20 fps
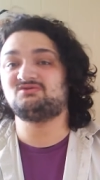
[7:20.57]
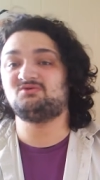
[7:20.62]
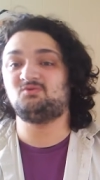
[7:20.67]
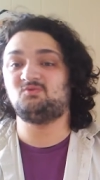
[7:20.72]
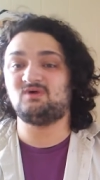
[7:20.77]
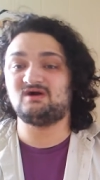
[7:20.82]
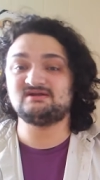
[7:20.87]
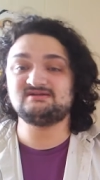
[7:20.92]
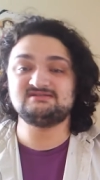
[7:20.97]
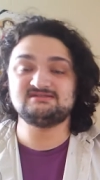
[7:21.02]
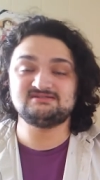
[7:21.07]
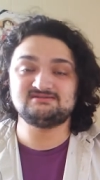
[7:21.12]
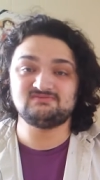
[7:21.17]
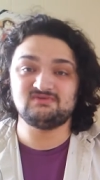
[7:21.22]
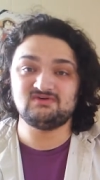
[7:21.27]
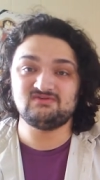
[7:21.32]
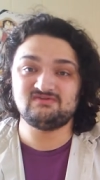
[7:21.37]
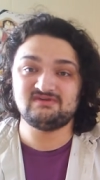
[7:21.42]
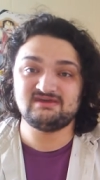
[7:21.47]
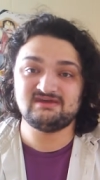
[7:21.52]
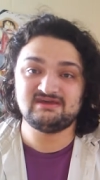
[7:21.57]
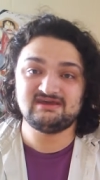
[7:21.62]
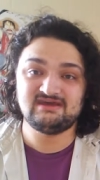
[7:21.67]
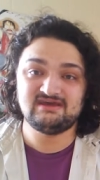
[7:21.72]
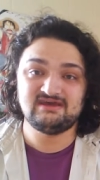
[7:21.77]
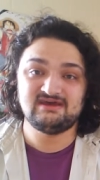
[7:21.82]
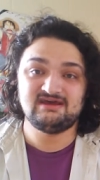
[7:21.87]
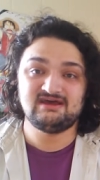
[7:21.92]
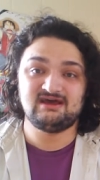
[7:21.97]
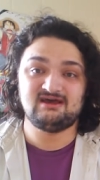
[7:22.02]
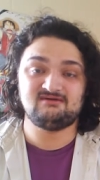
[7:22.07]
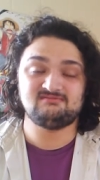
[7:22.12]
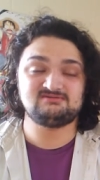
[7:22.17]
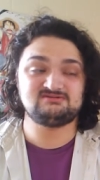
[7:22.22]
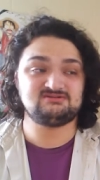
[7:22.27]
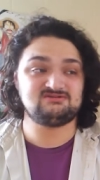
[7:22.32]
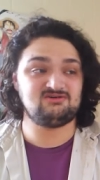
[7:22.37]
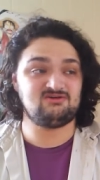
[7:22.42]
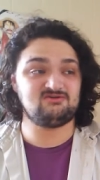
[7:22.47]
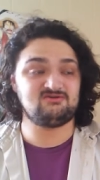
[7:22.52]
to watch this movie. I'm
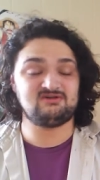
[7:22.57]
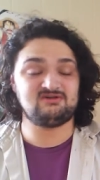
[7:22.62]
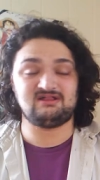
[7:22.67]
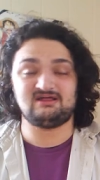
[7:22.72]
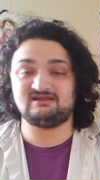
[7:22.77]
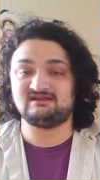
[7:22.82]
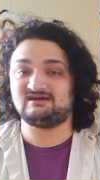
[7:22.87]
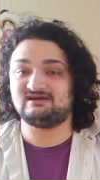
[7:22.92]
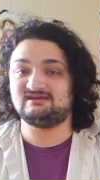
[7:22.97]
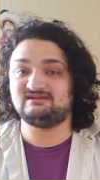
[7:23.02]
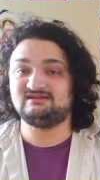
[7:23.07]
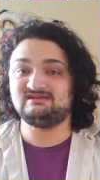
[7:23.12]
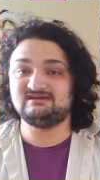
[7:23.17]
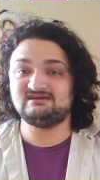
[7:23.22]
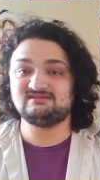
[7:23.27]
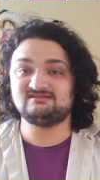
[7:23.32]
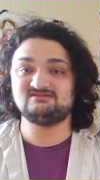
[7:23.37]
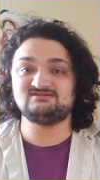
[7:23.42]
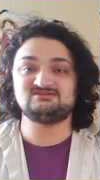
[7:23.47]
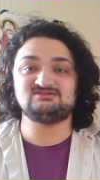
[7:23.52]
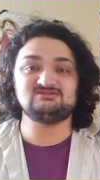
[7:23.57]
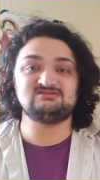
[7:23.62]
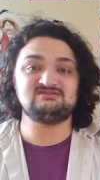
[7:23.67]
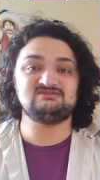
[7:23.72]
so glad I did. There's,